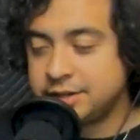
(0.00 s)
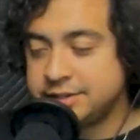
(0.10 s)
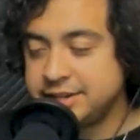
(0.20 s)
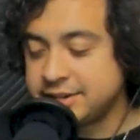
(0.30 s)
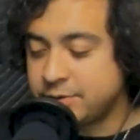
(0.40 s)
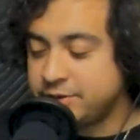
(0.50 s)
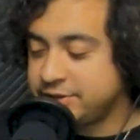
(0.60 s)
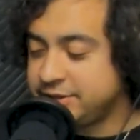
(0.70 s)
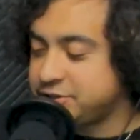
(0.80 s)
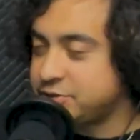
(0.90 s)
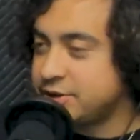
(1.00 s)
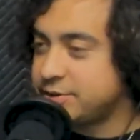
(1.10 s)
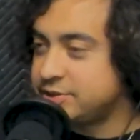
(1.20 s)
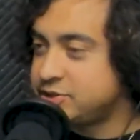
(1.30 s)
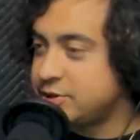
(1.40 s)
nick i want to let you know
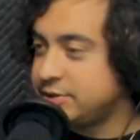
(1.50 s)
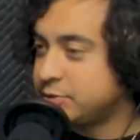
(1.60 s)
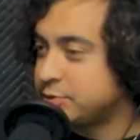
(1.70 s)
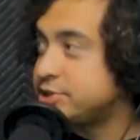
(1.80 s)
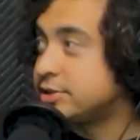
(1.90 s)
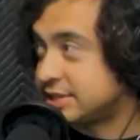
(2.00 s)
did you know the original